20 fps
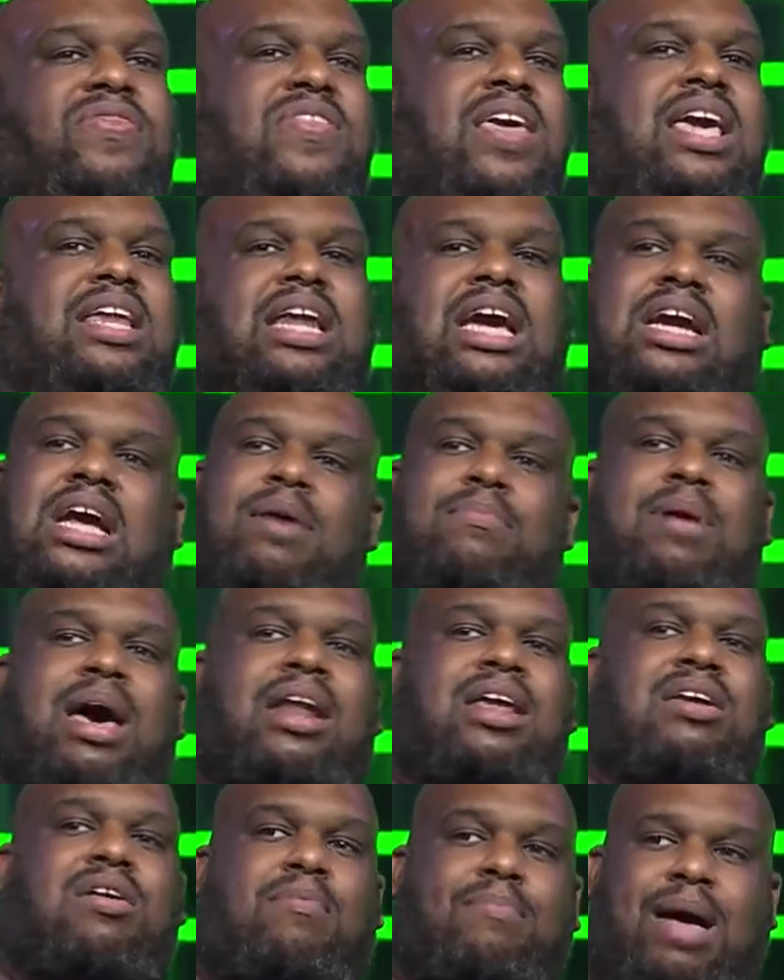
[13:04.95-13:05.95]
thing that come
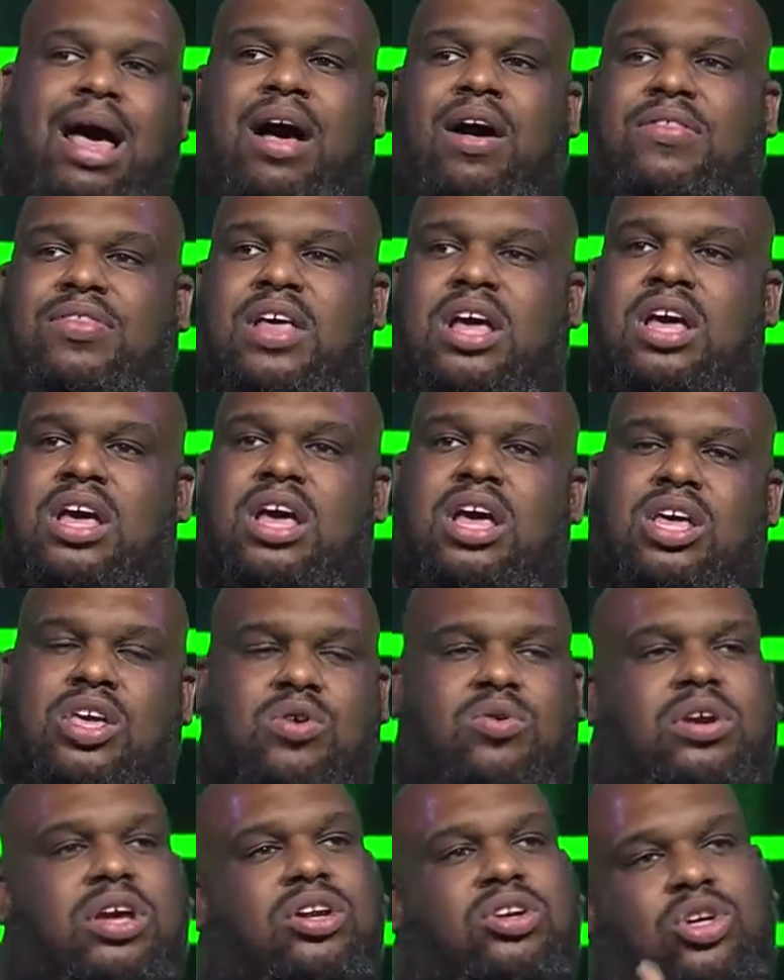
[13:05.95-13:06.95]
out of your mouth
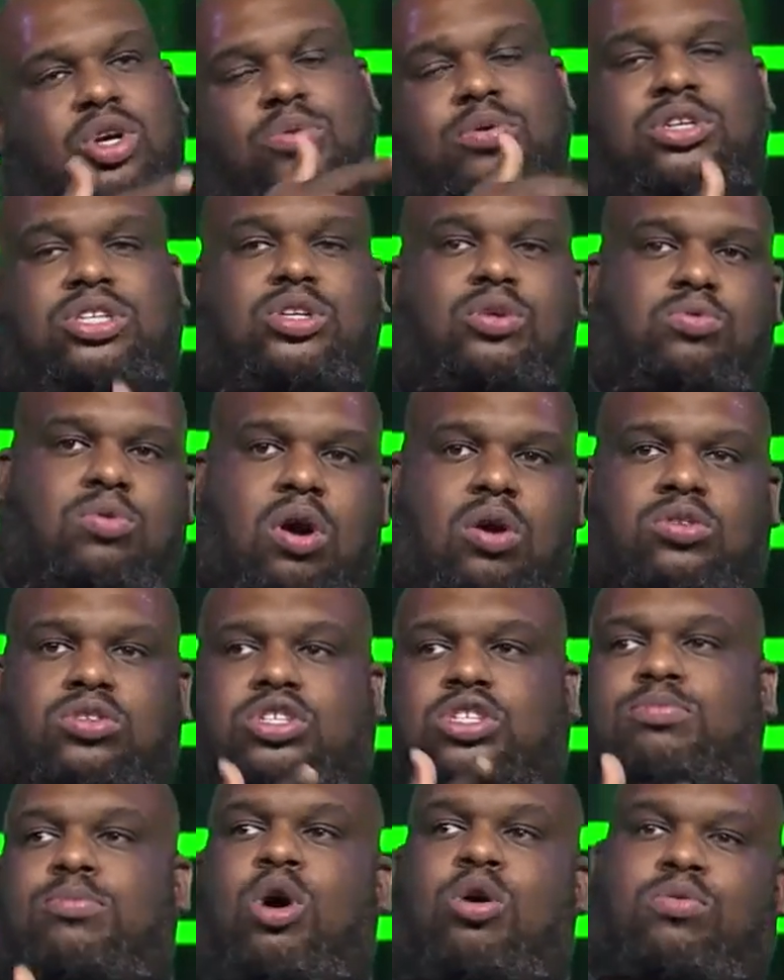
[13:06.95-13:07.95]
you can do what you want,
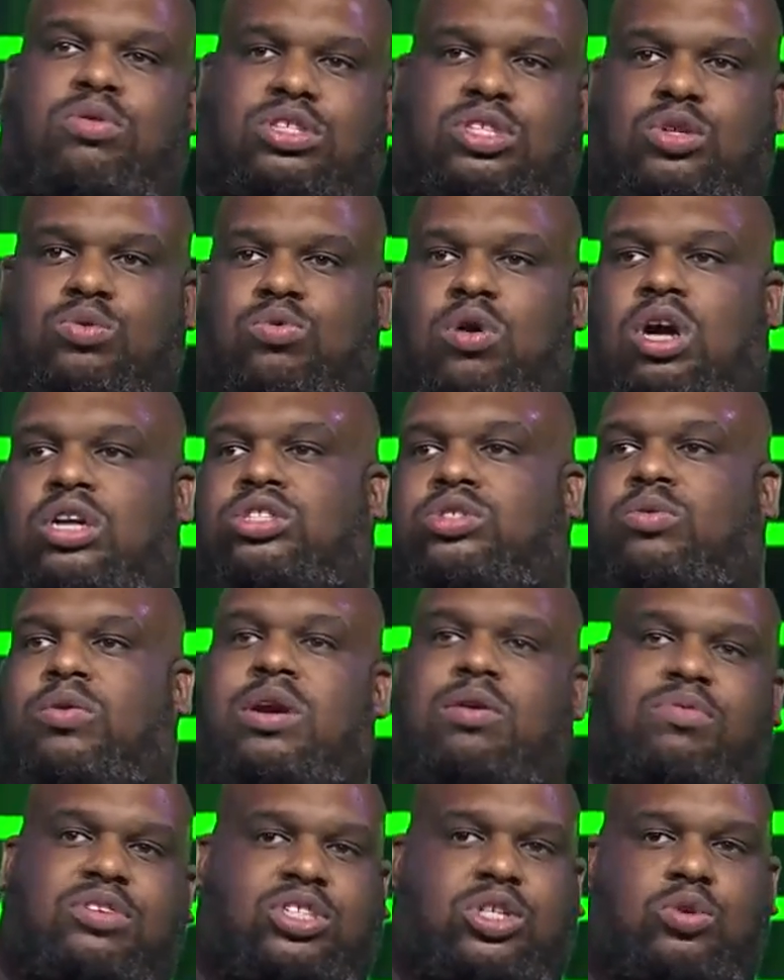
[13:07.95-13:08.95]
smoke what you want,
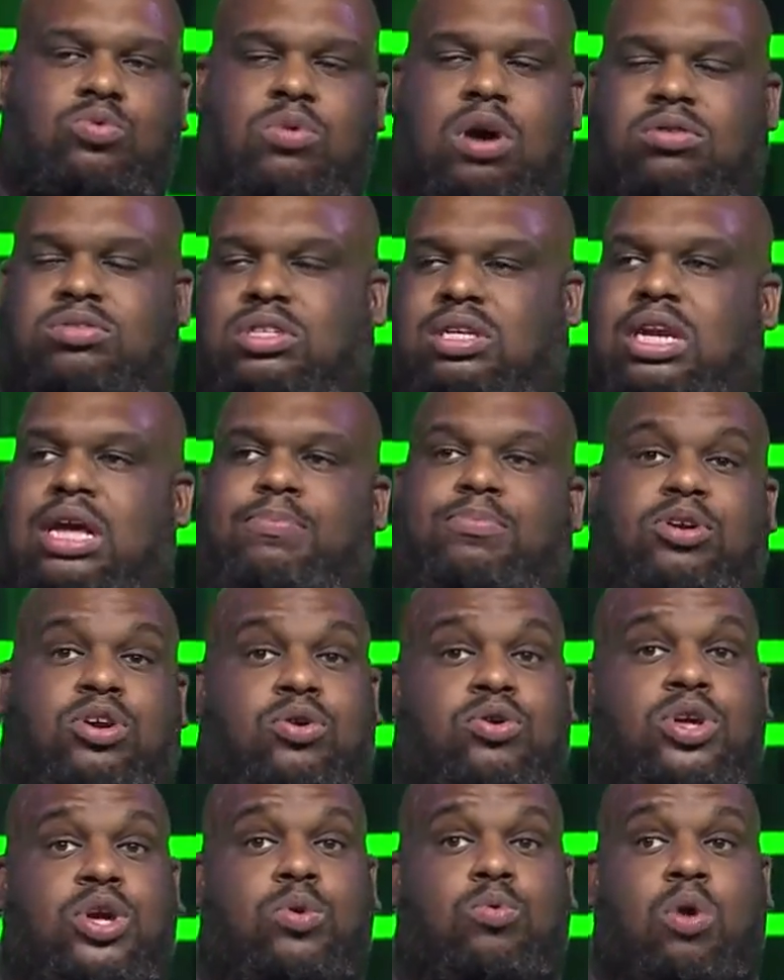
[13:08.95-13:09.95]
drink what you want, sleep with
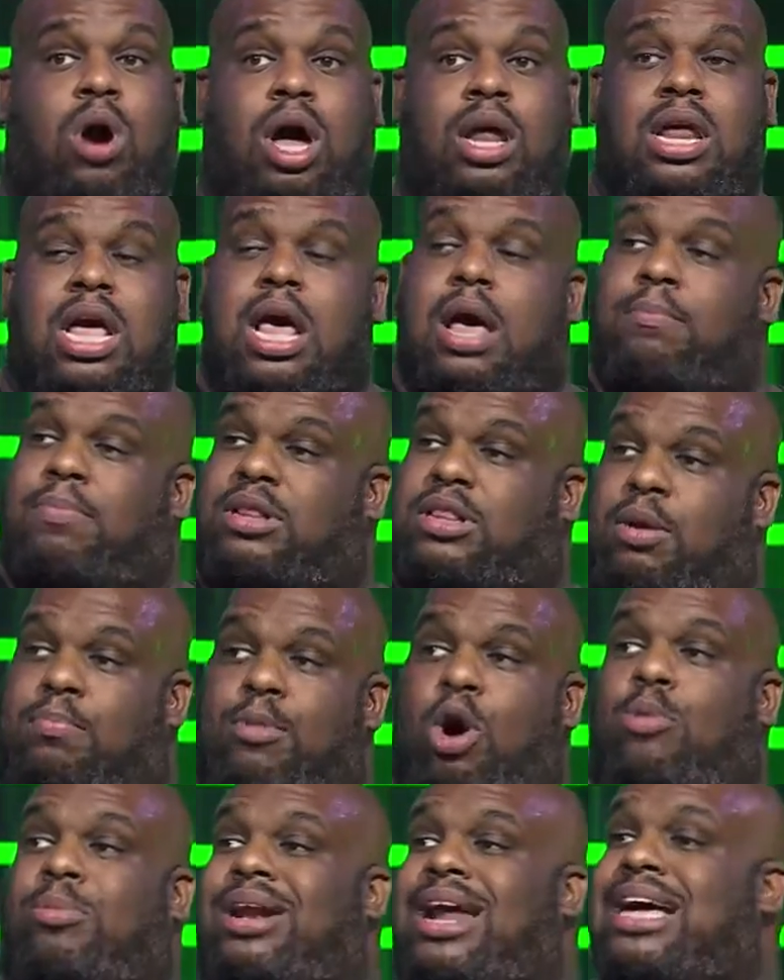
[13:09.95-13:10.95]
who you want. But the
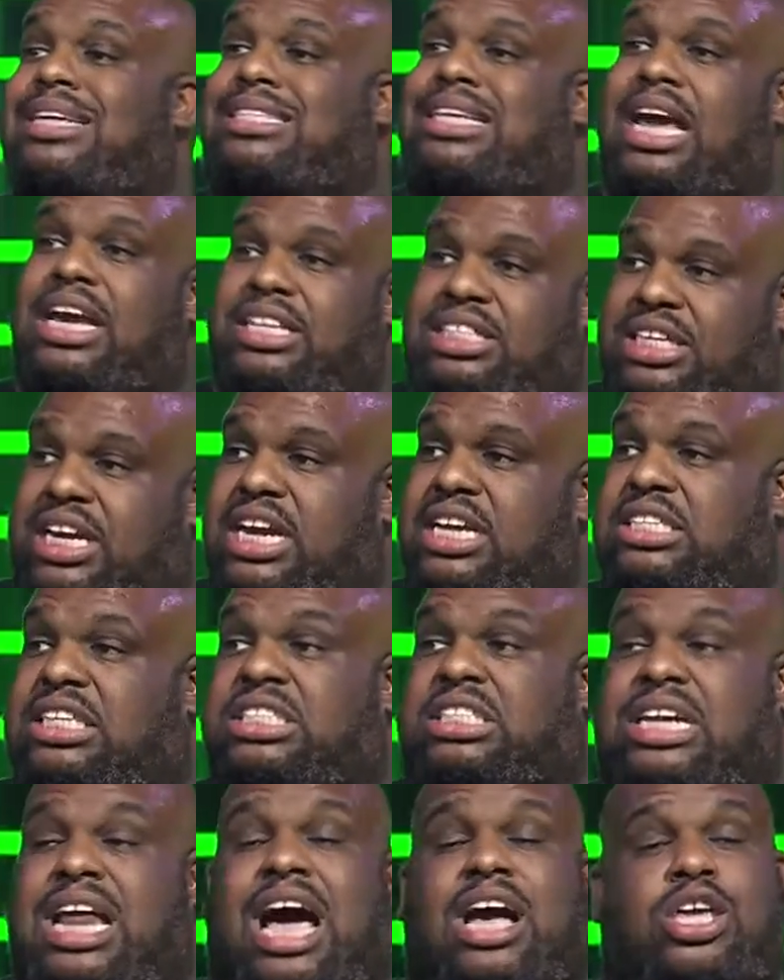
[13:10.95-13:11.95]
moment I say
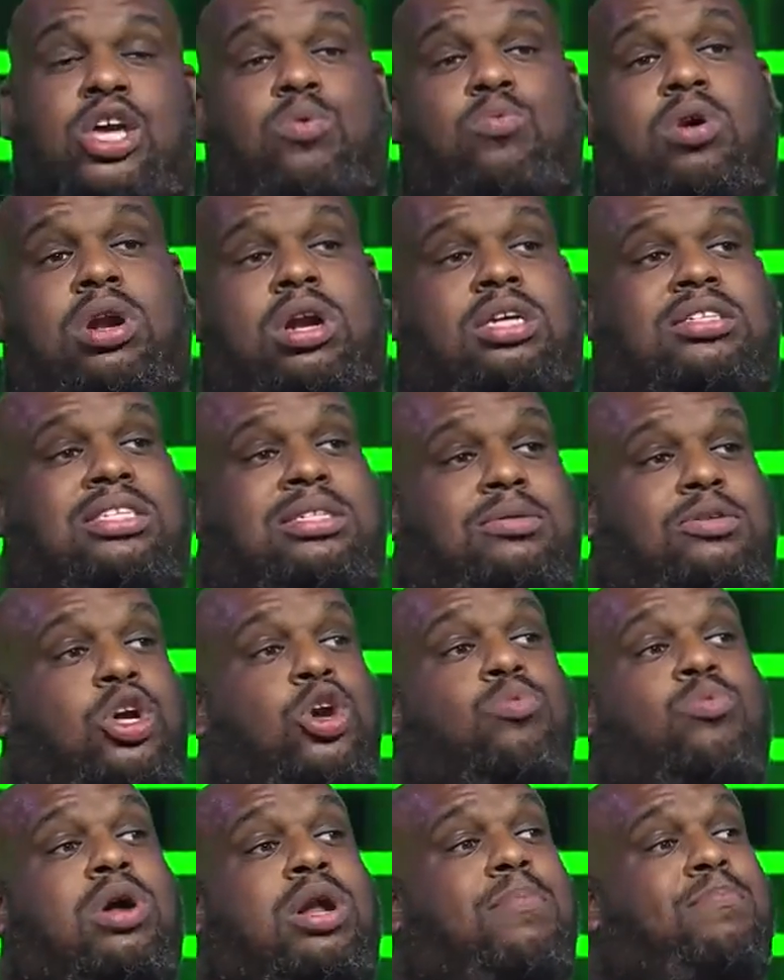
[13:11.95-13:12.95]
Jesus, now you want to
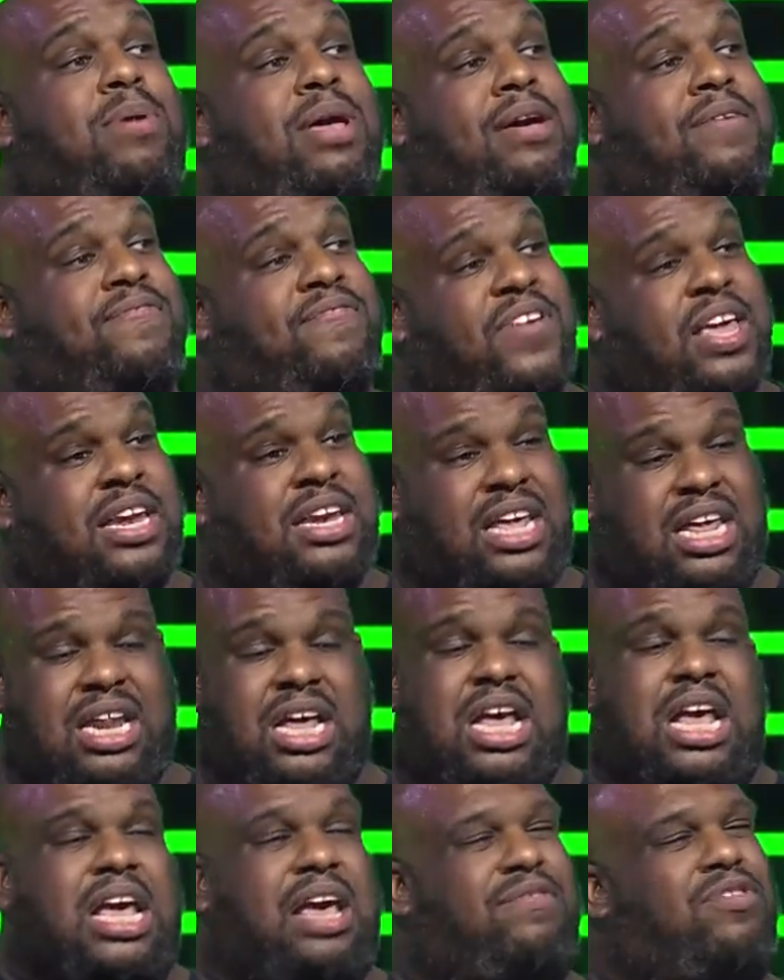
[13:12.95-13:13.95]
you want to be offended.
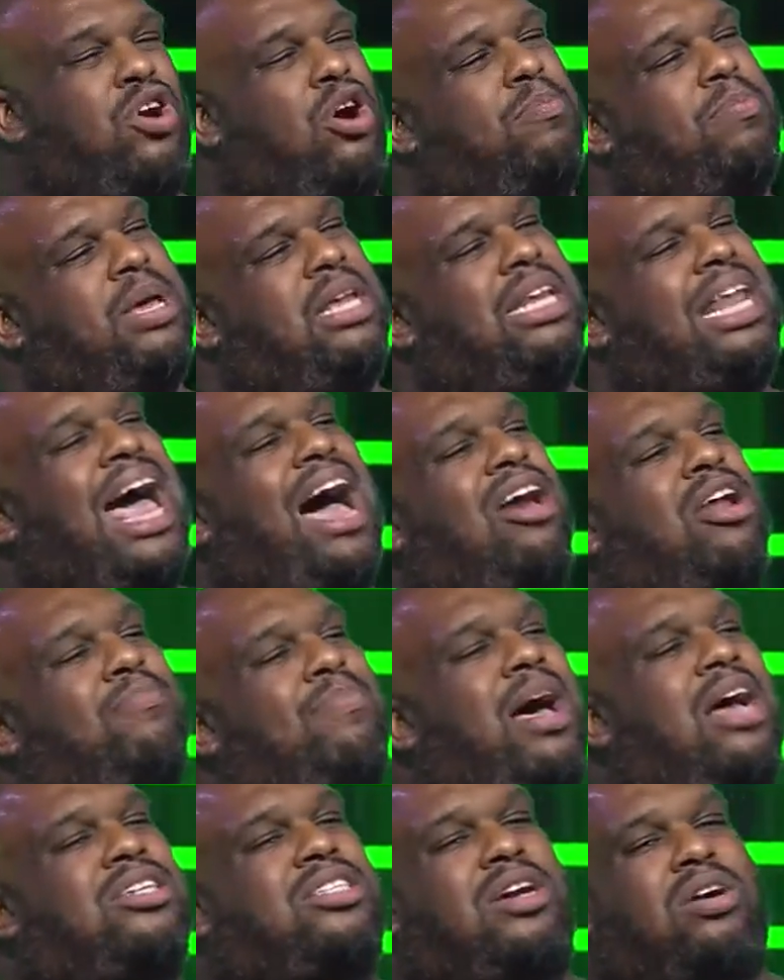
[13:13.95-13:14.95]
If you're gonna be loud
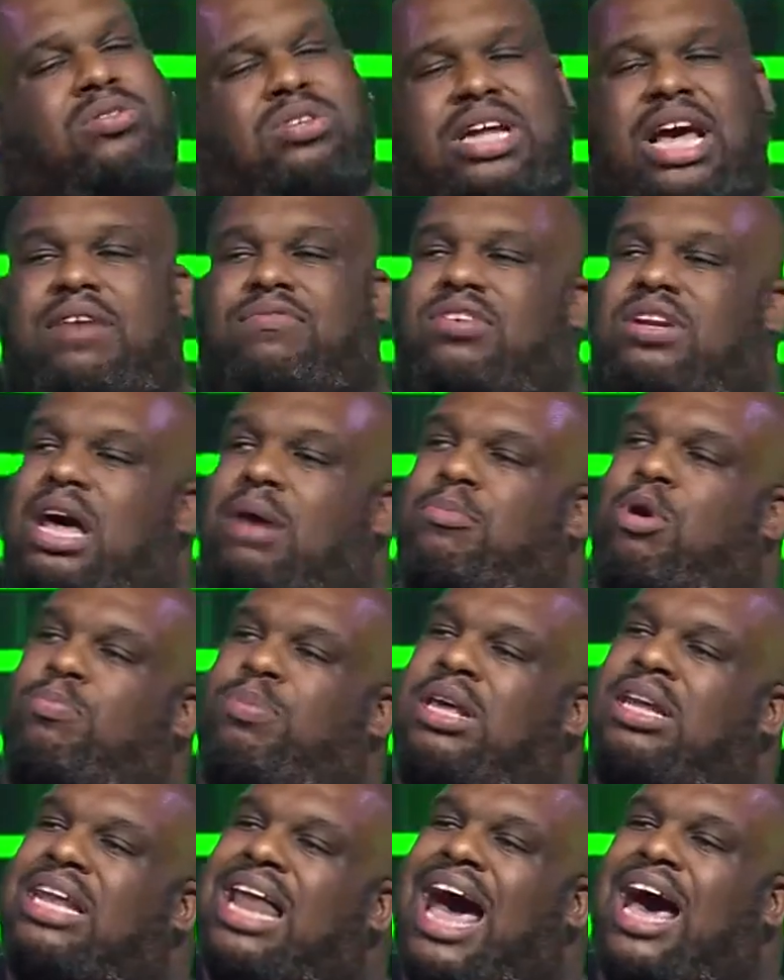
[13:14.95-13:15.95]
about your devil, I'm gonna
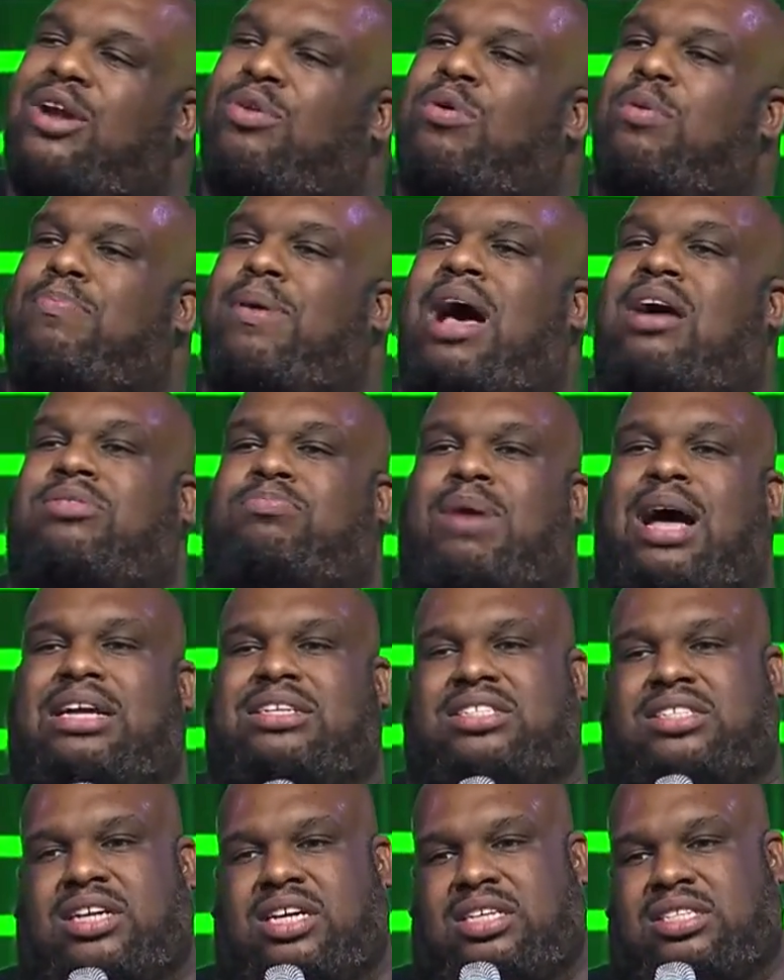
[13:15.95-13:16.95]
be louder about my
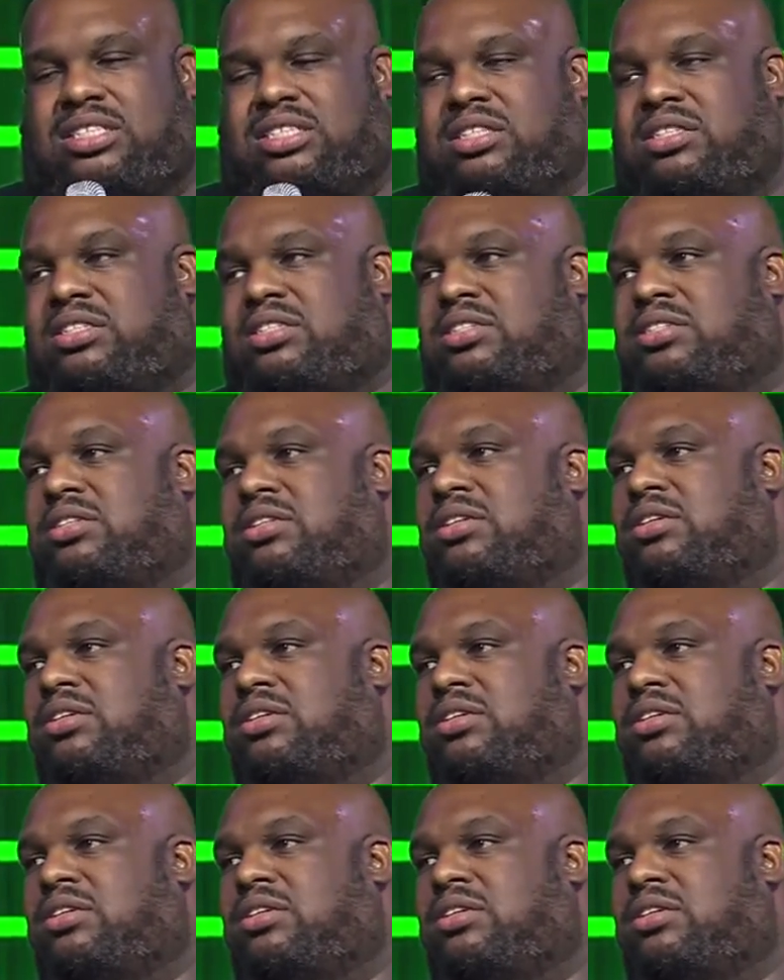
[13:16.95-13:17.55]
Jesus.